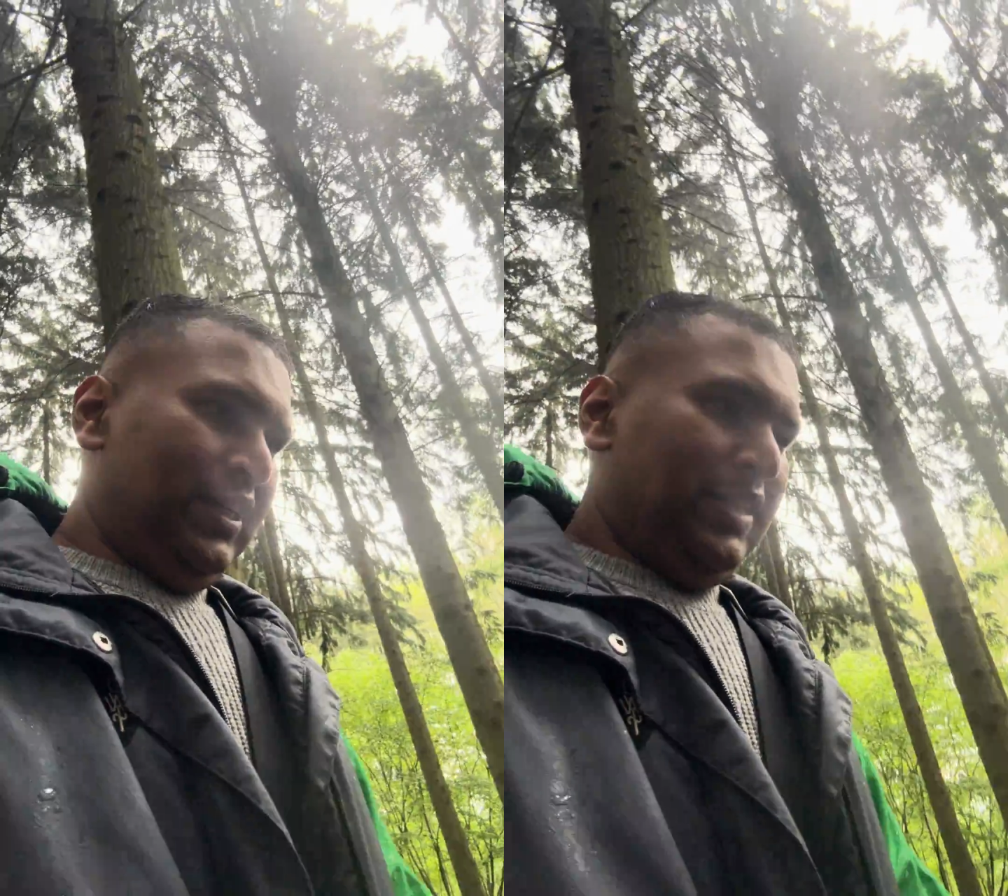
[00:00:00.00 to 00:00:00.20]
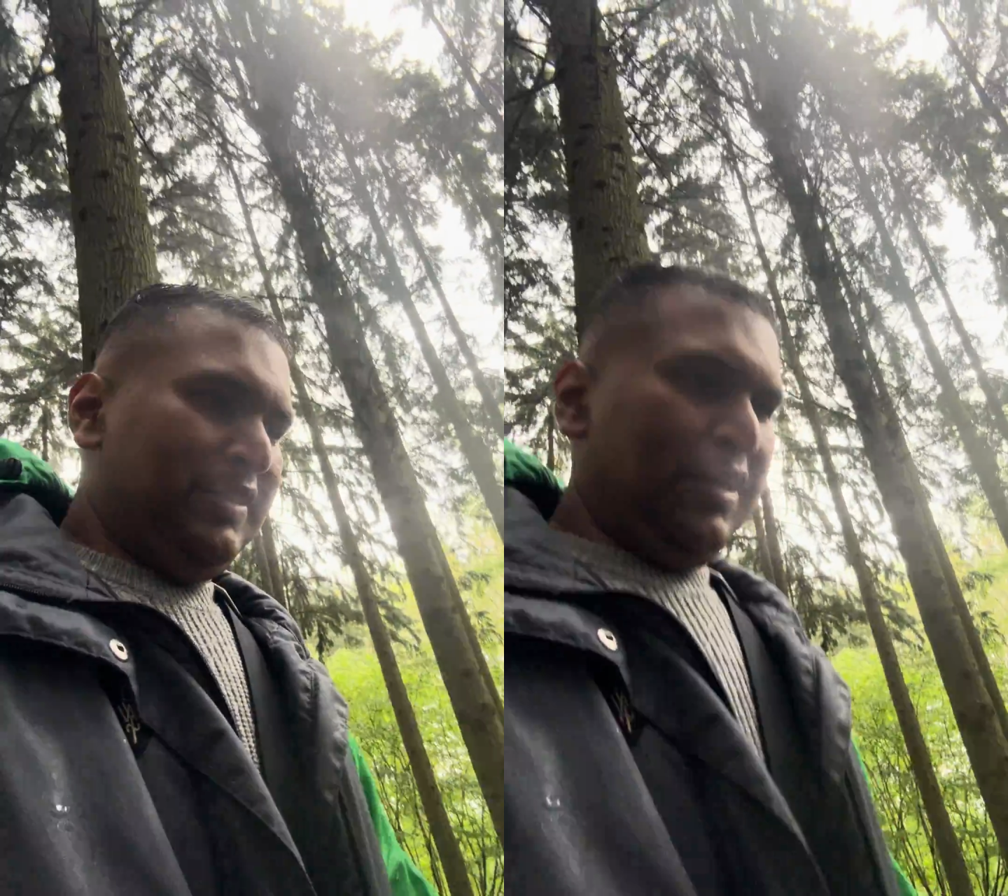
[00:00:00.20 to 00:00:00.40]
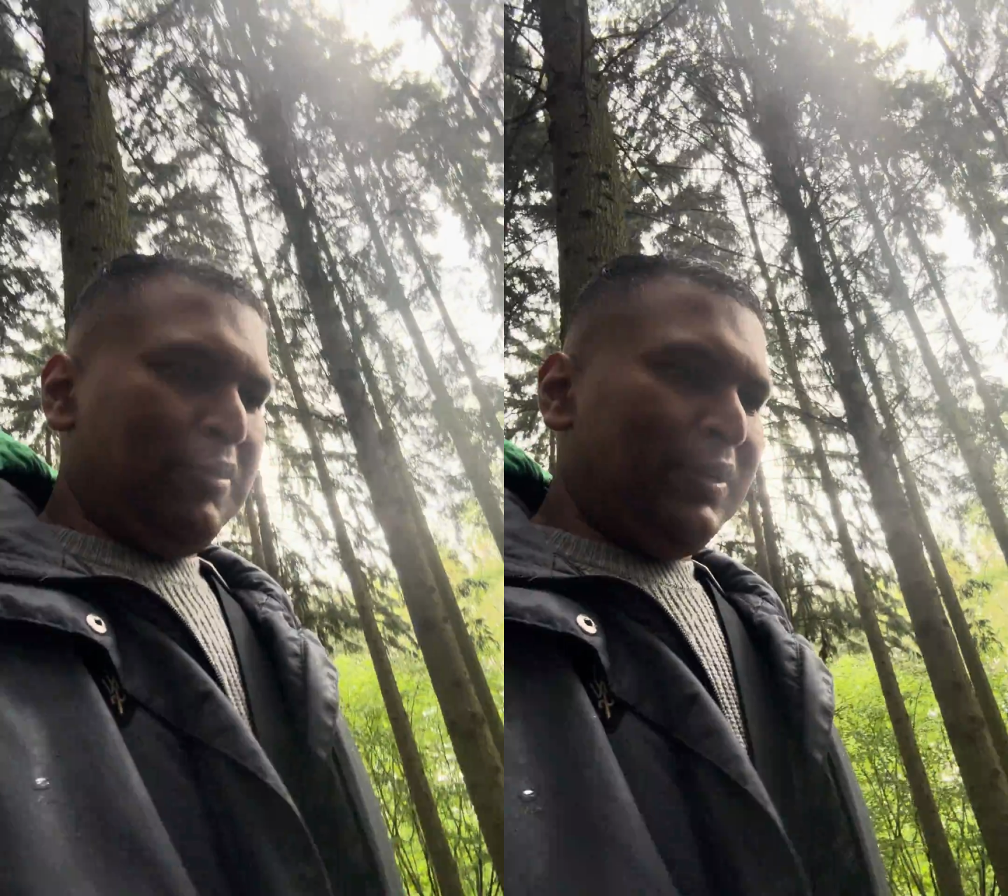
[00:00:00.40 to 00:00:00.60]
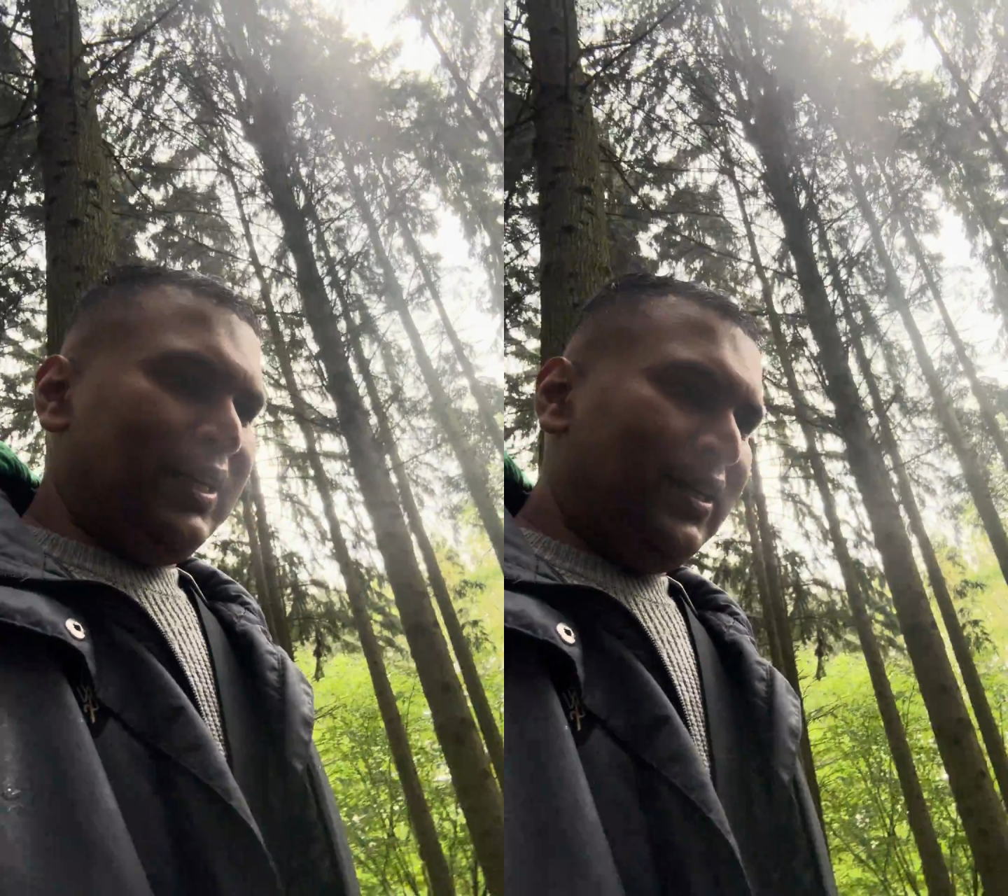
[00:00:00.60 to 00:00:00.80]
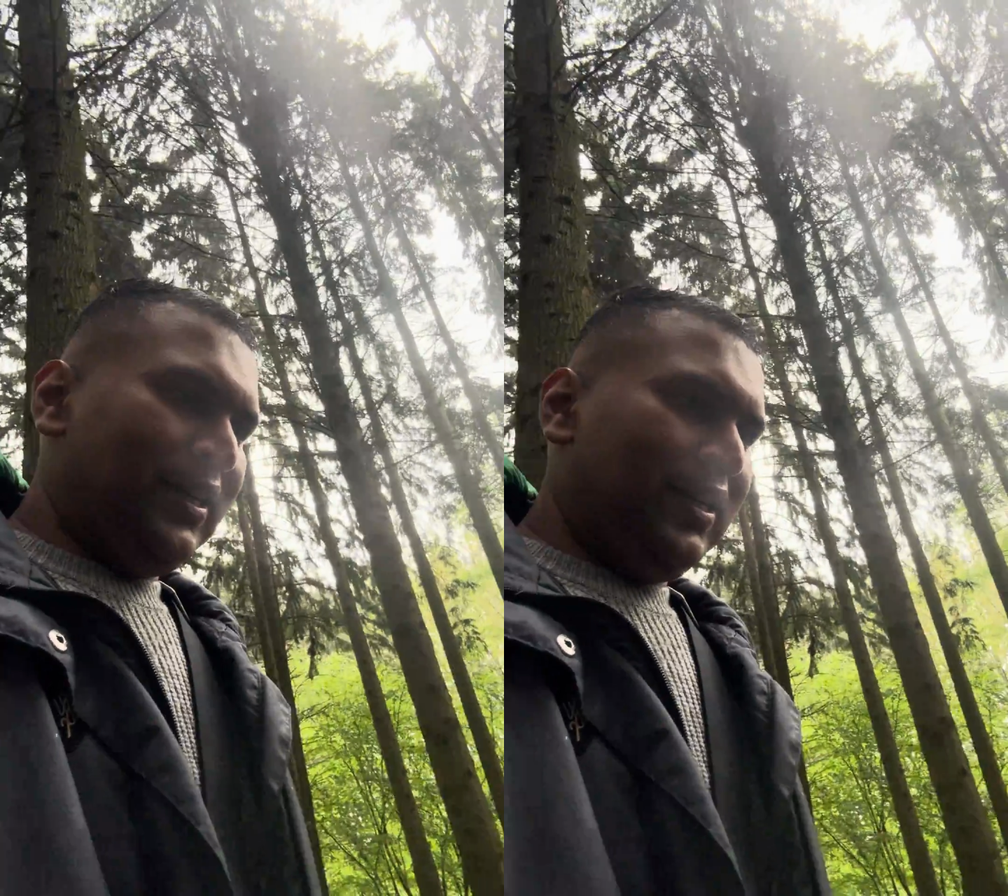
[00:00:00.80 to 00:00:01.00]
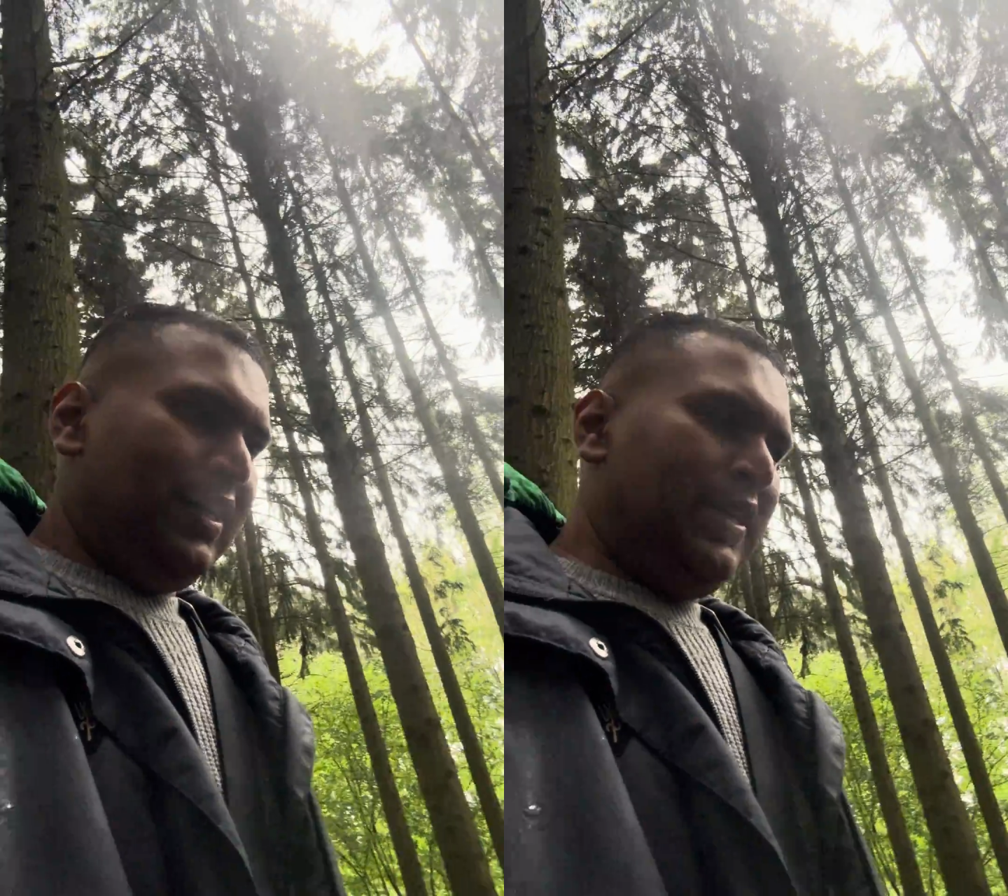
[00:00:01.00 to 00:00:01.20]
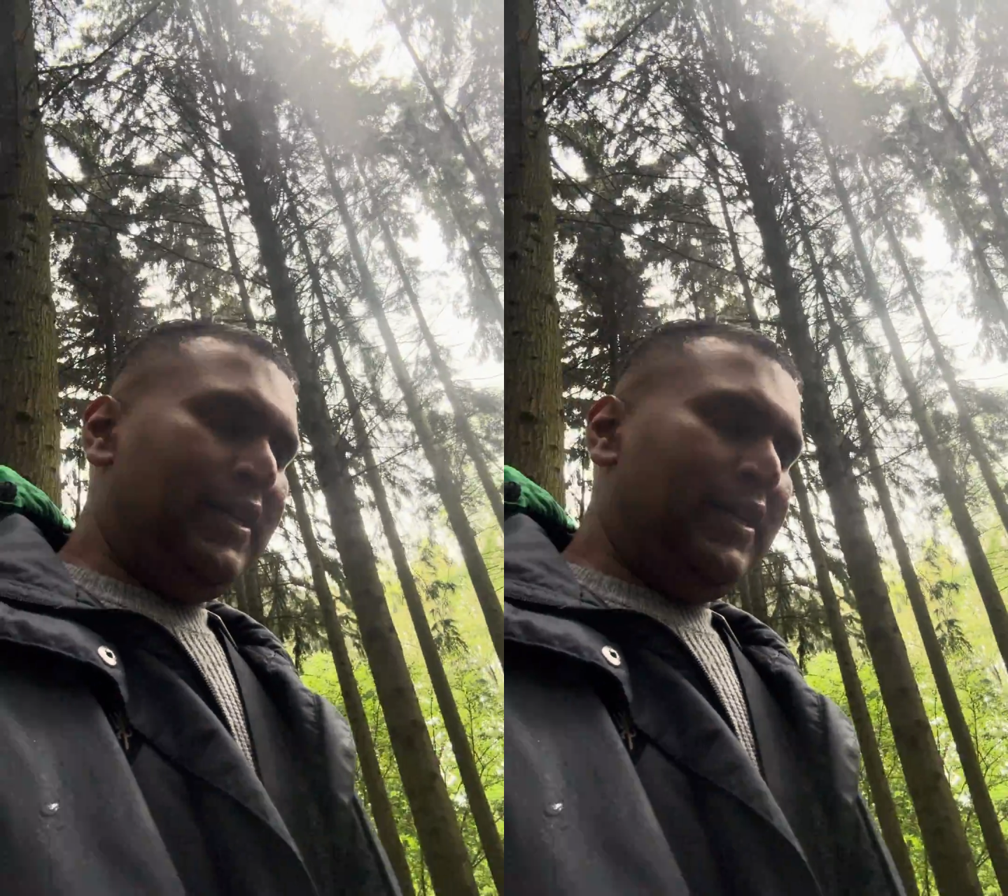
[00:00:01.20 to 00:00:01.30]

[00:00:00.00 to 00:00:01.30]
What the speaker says: So,